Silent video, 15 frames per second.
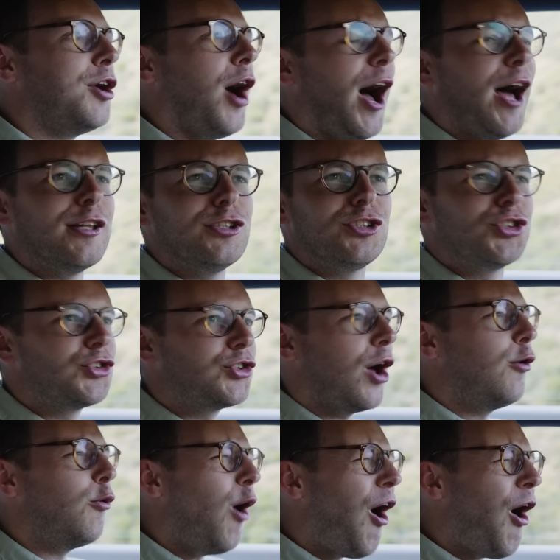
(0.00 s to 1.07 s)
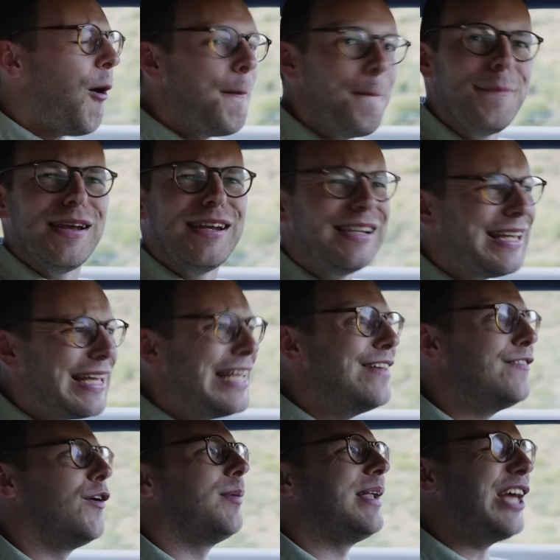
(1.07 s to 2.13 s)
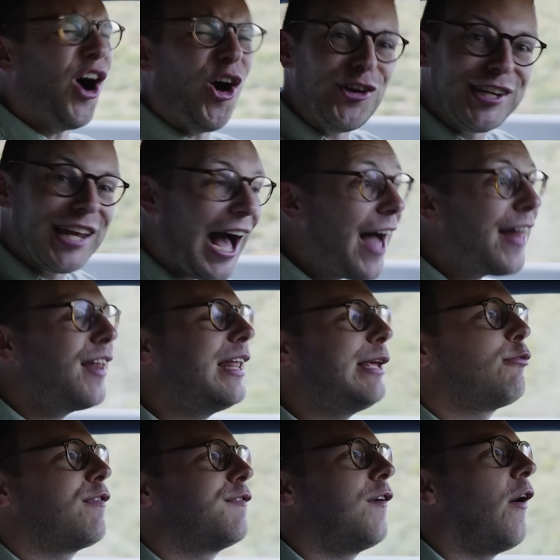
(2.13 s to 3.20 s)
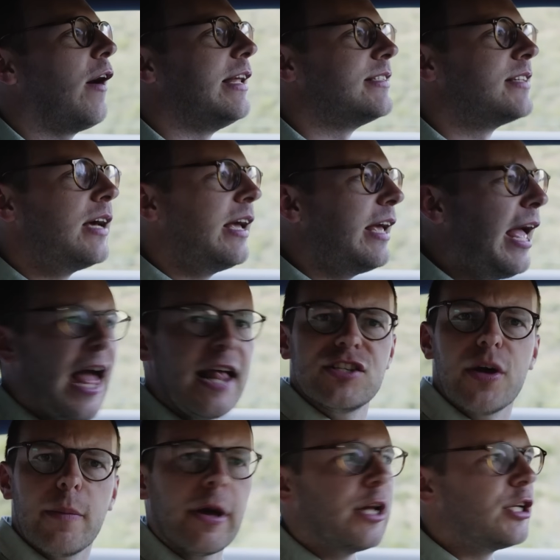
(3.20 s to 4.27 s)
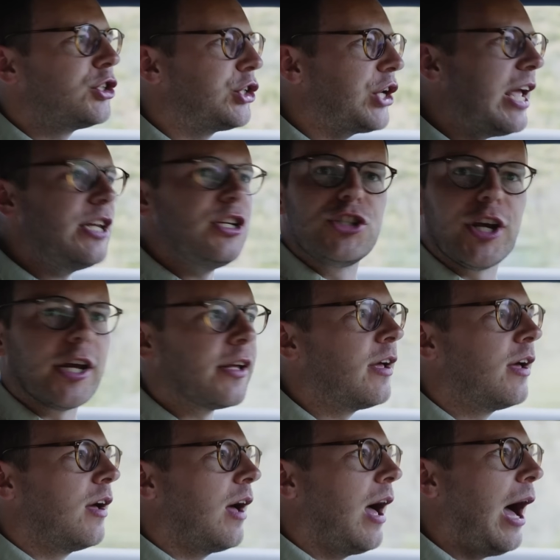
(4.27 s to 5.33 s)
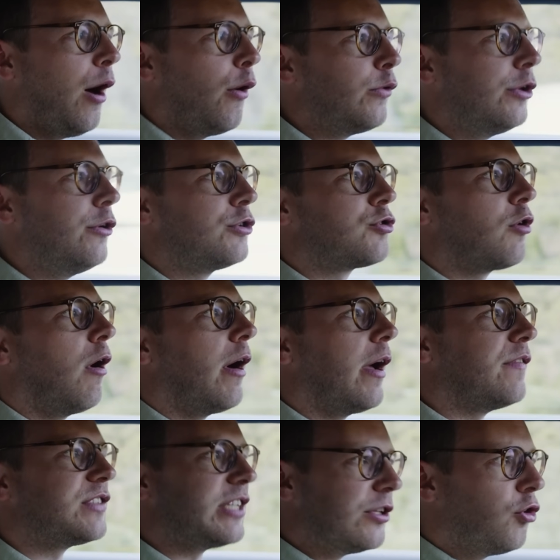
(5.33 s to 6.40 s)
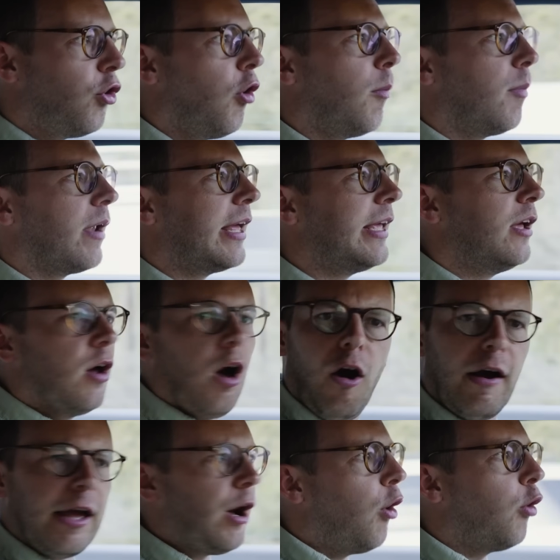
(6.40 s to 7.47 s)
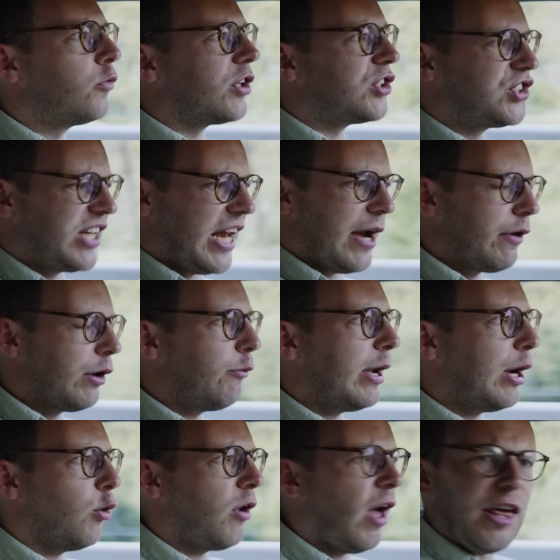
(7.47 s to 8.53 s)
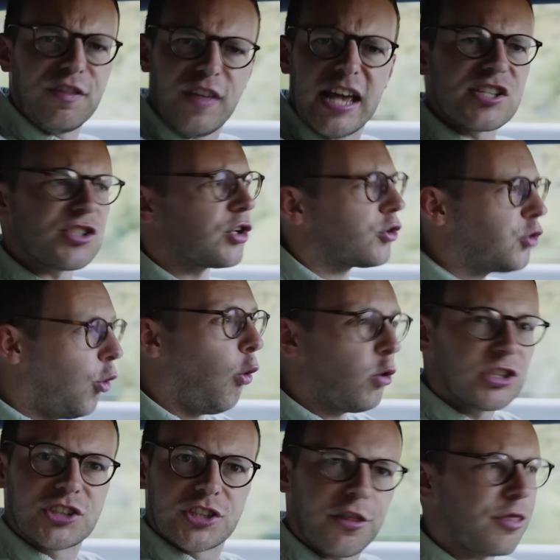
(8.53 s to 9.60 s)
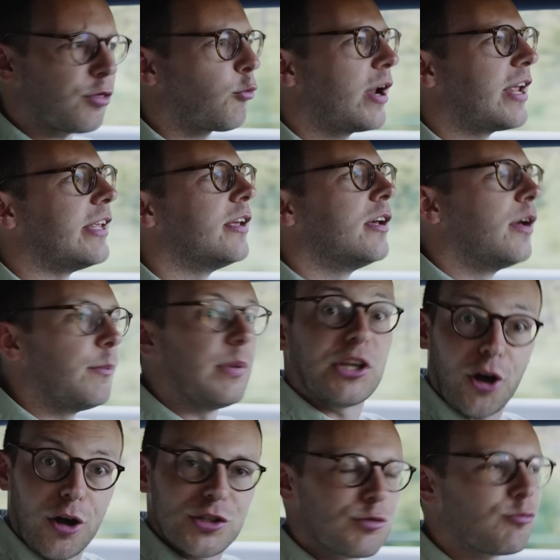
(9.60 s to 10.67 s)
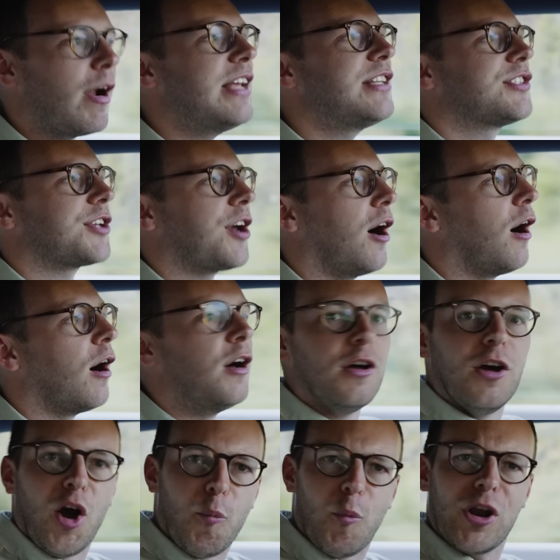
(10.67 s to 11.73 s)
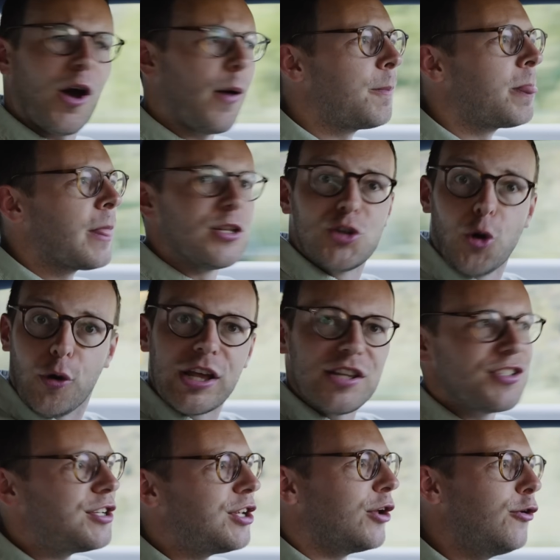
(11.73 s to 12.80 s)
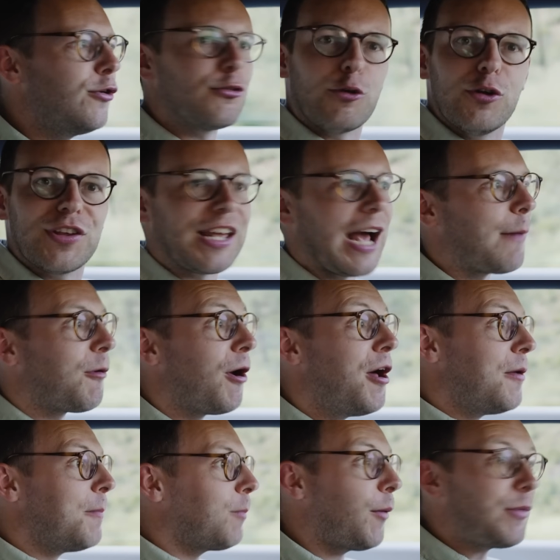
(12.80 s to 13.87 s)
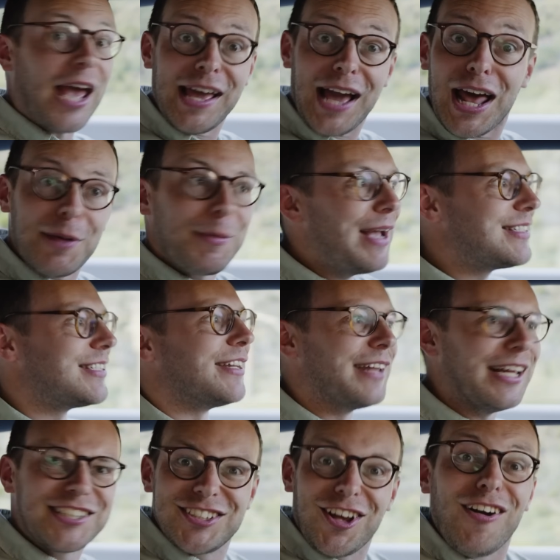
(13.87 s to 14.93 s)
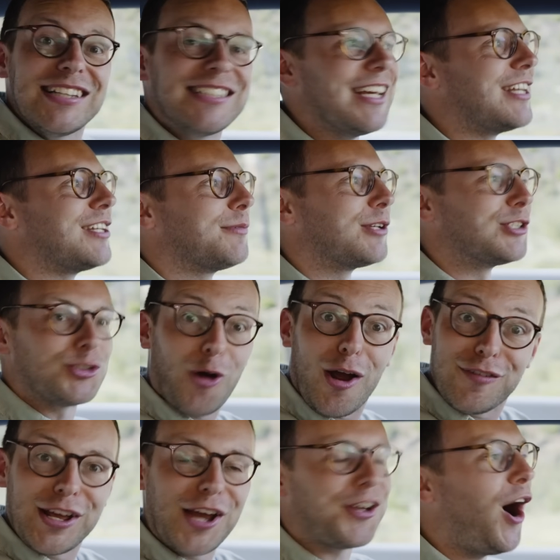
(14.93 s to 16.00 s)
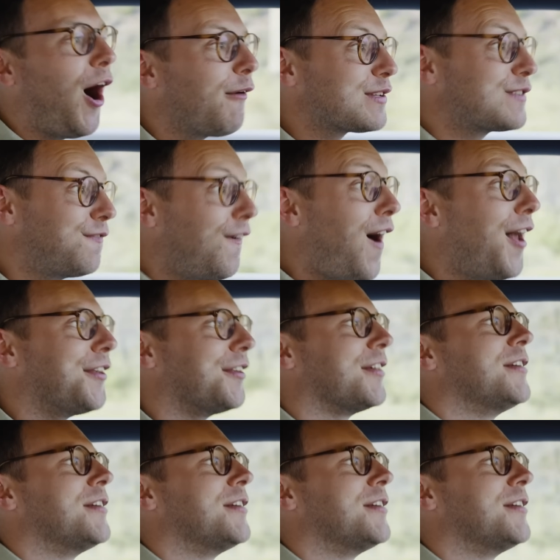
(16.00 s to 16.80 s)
and so unbelievably, uncannily refined, it ends up changing how you drive. See, normally I hold the steering wheel like this at 2:45 because race car, and when I'm talking to you through the camera, I'm getting animated and excited because driving a car is fun.